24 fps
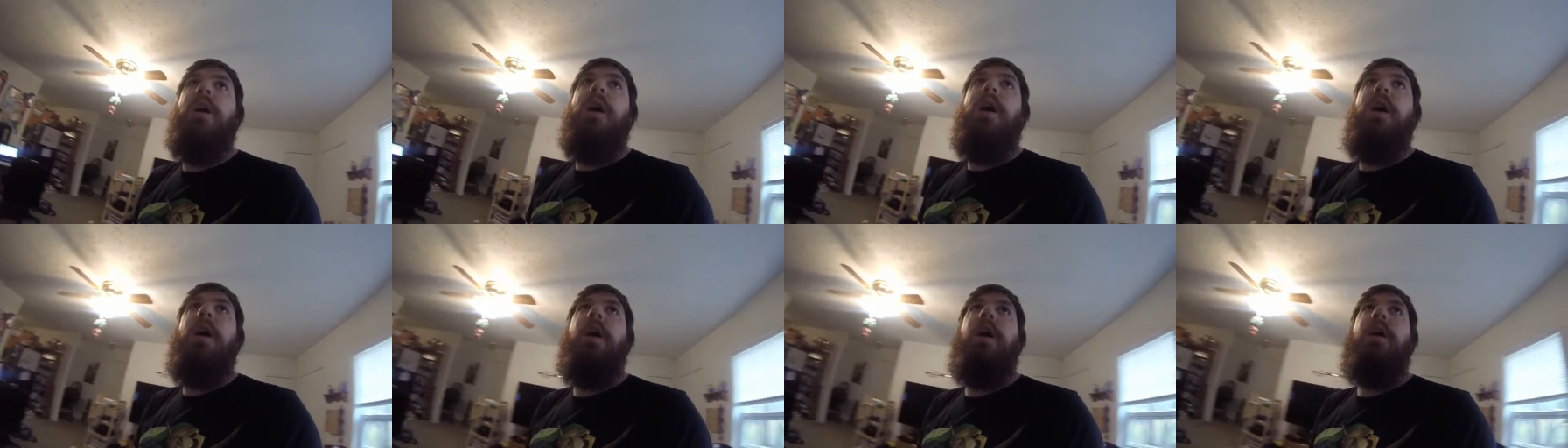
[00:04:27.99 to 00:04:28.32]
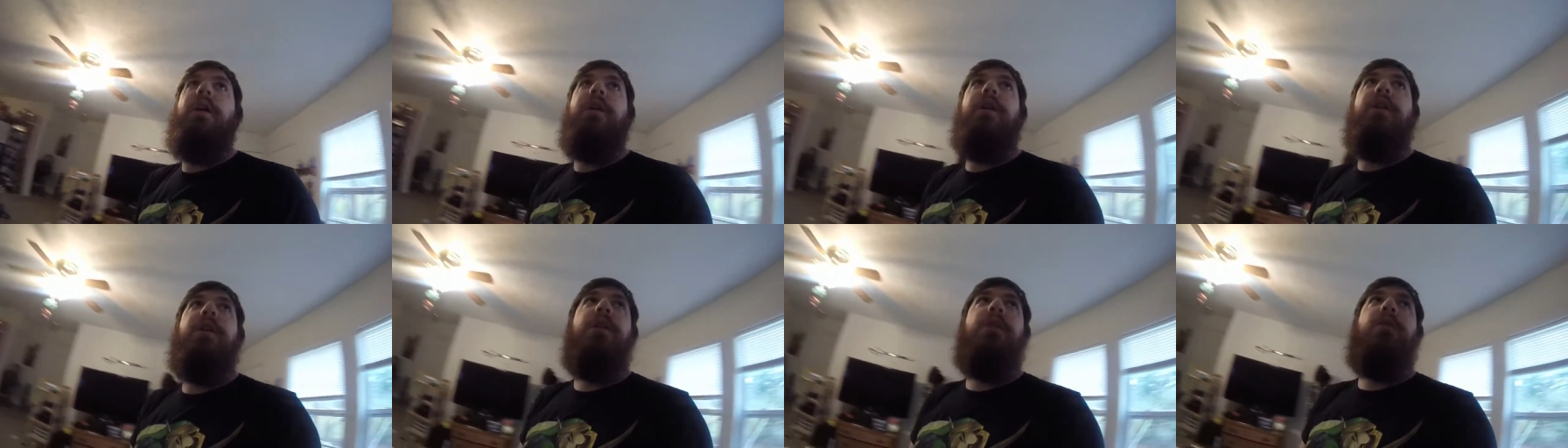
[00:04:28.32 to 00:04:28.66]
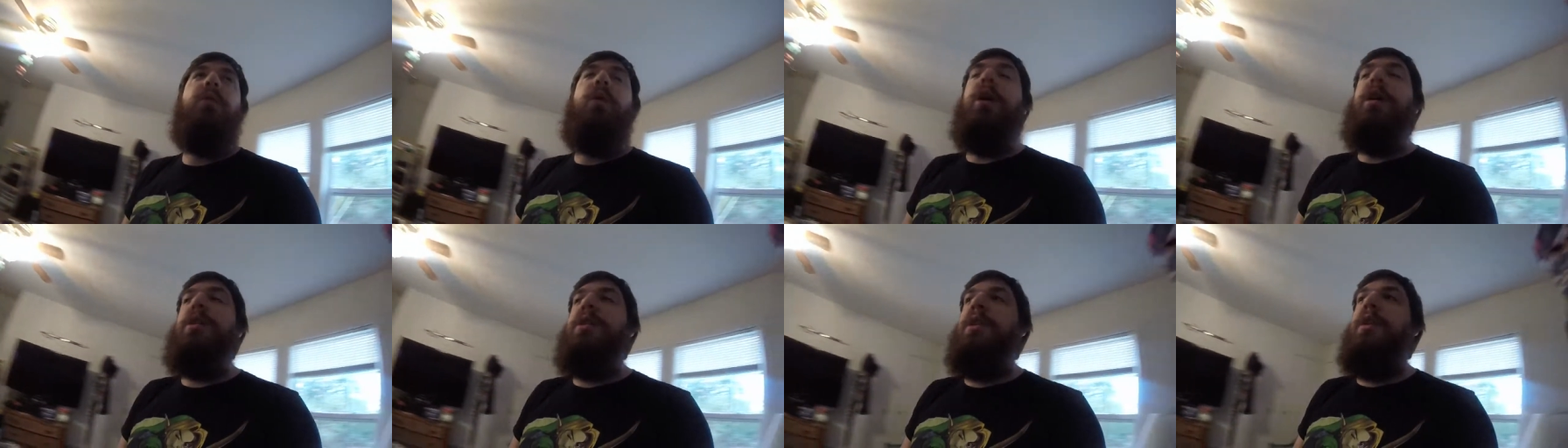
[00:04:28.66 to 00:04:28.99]
Uh, you
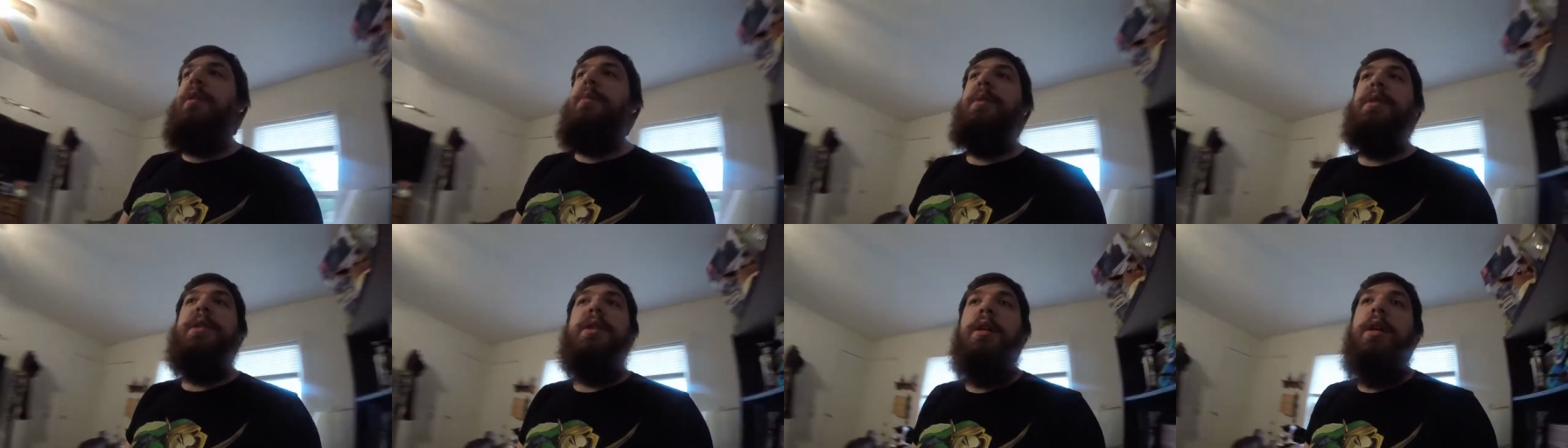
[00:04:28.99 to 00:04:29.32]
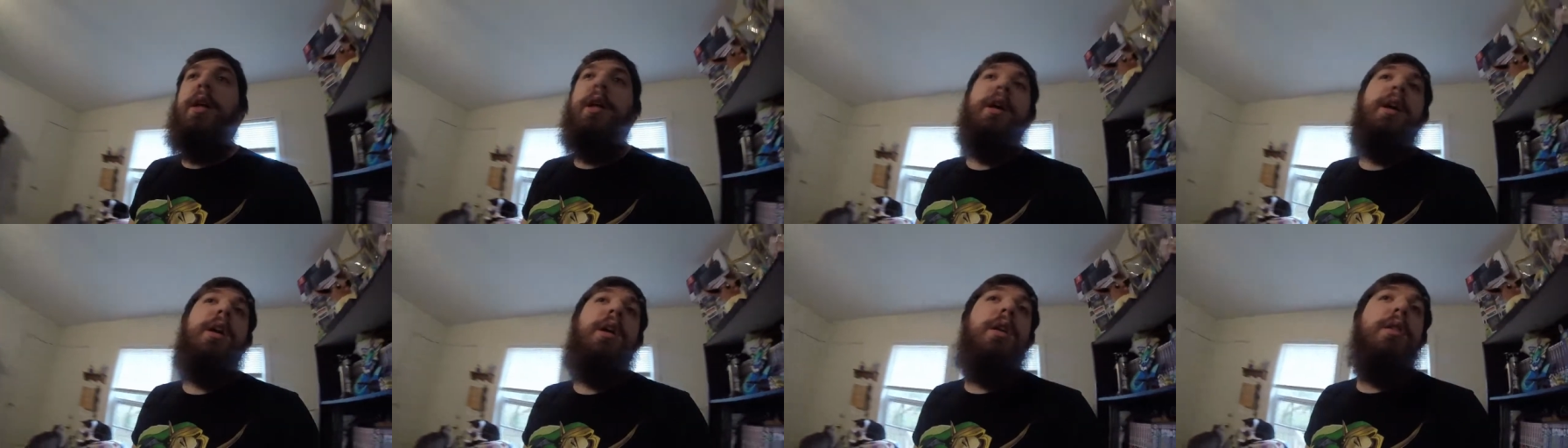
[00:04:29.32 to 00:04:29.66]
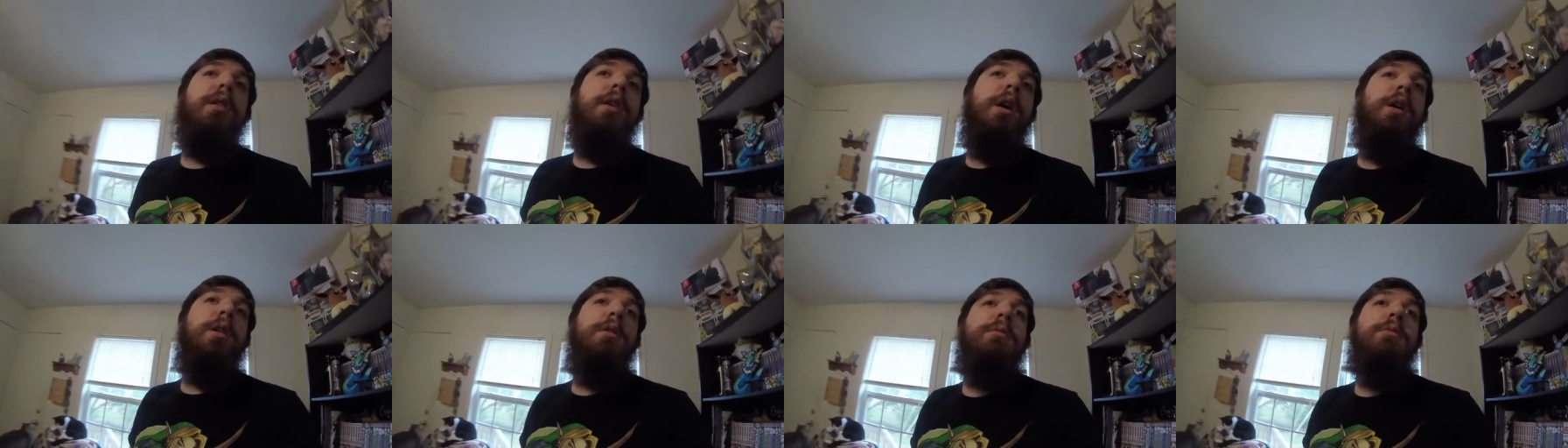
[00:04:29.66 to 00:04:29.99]
can watch him until I get
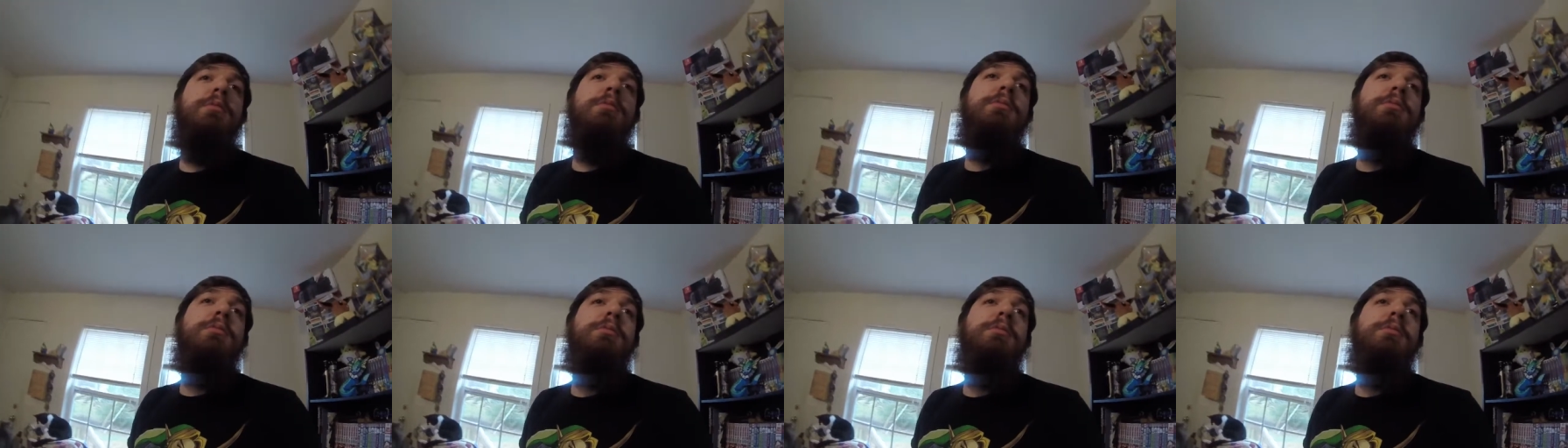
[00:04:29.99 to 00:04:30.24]
online,